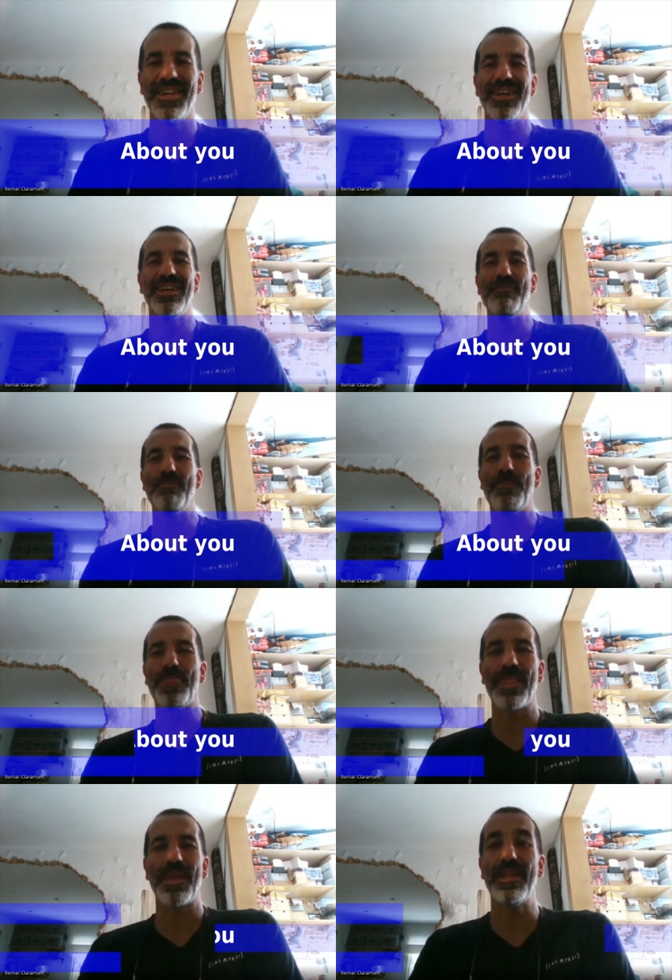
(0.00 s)

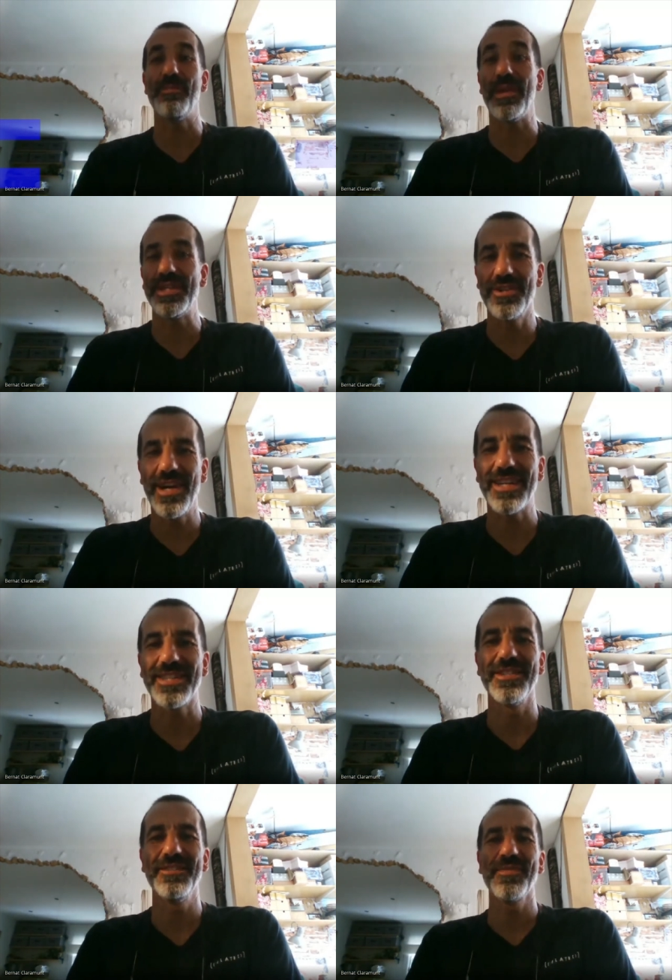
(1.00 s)
um, and a pleasure,
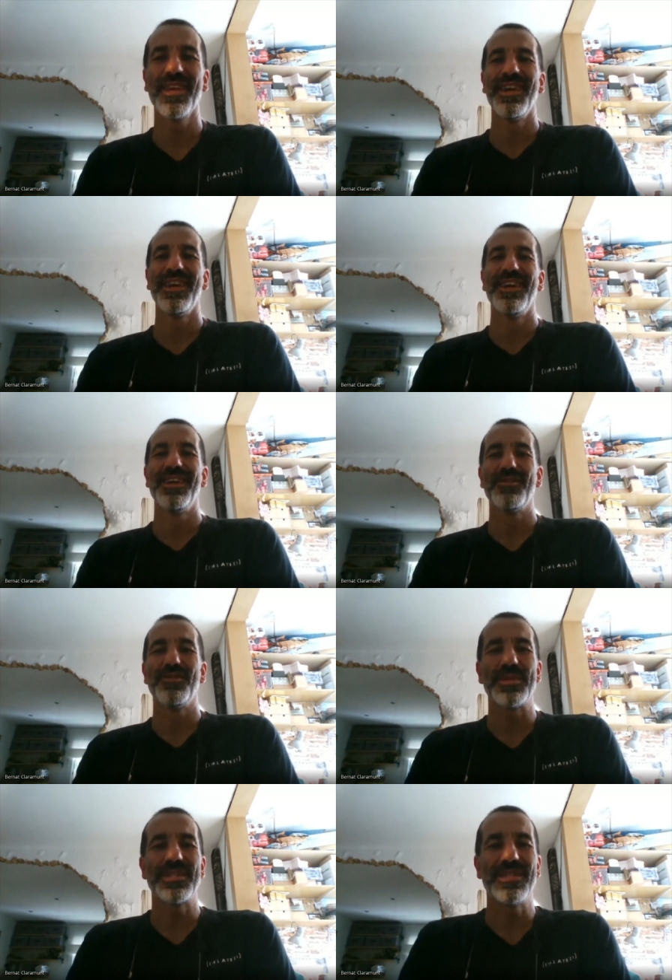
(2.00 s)
actually, to
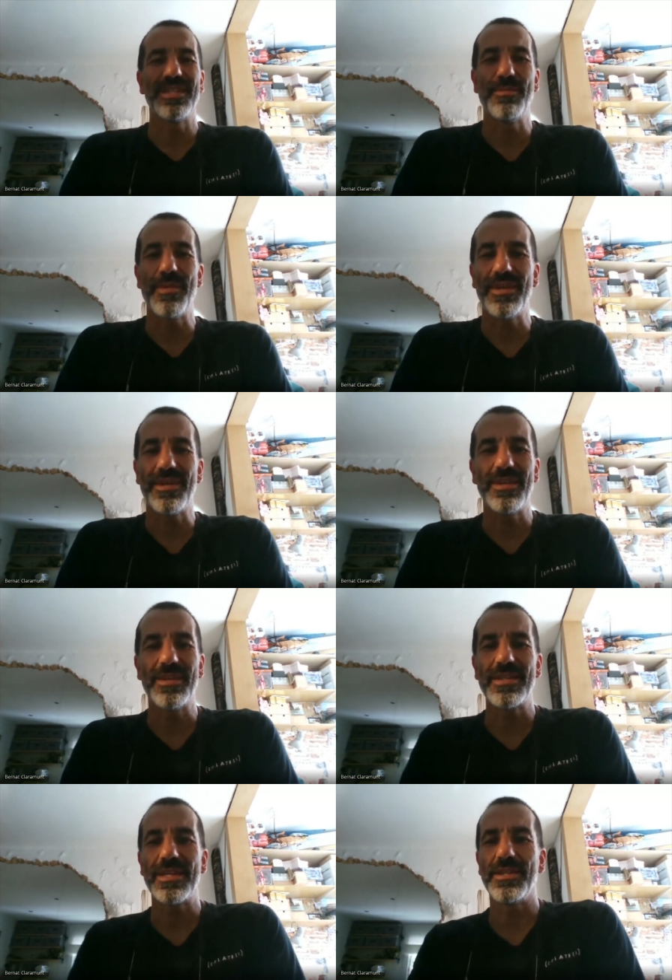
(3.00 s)
participate in
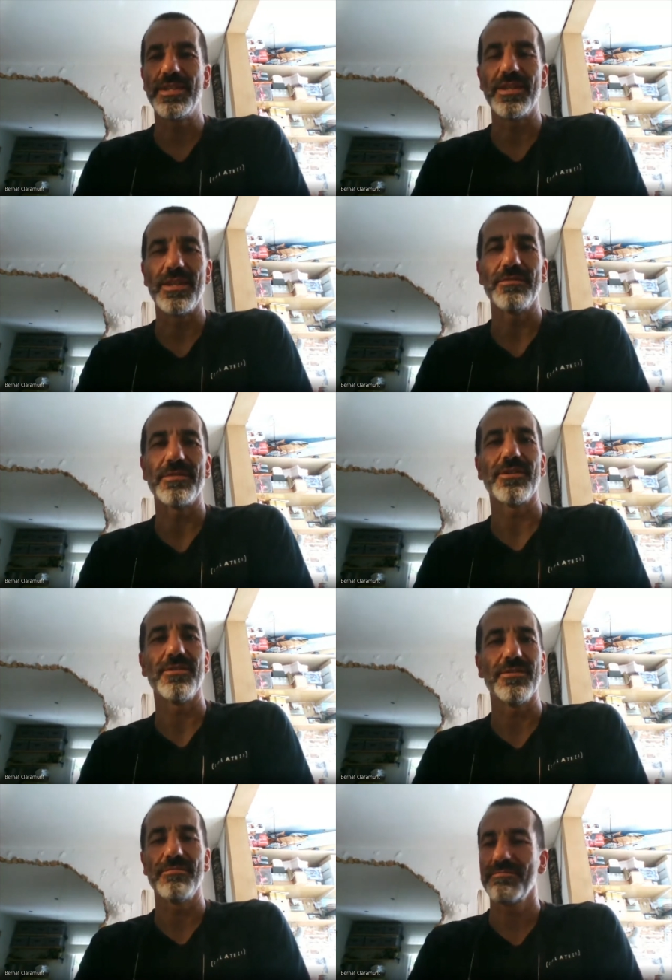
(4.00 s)
such initiatives.
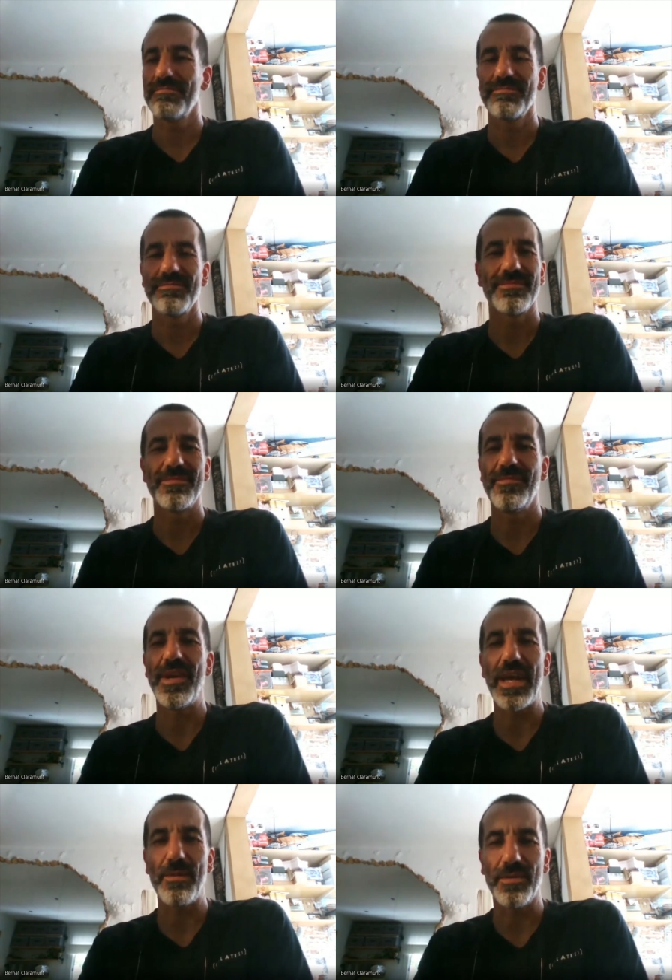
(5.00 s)
So,
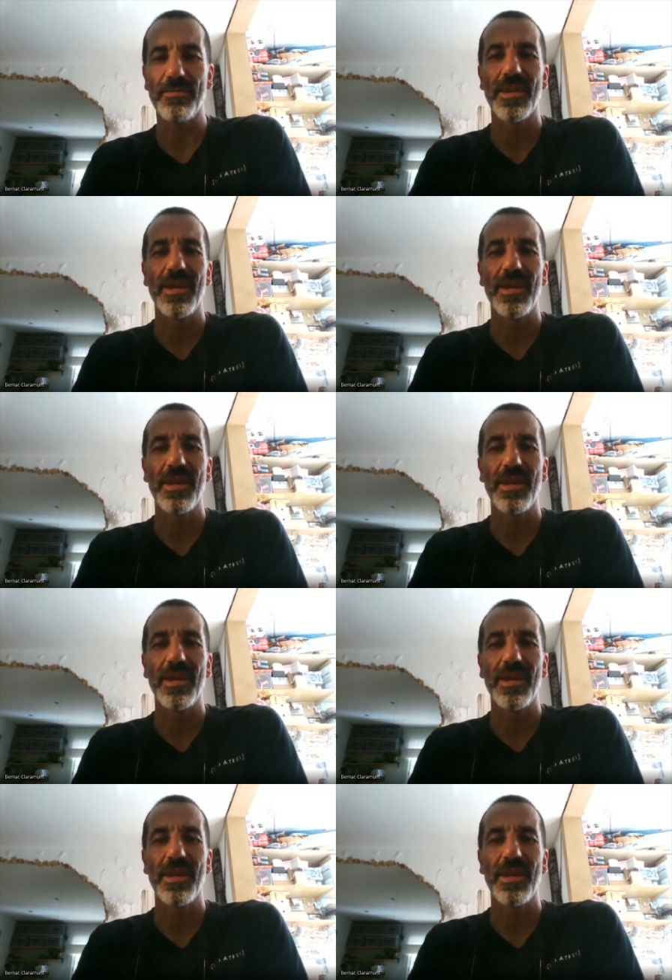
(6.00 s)
very happy.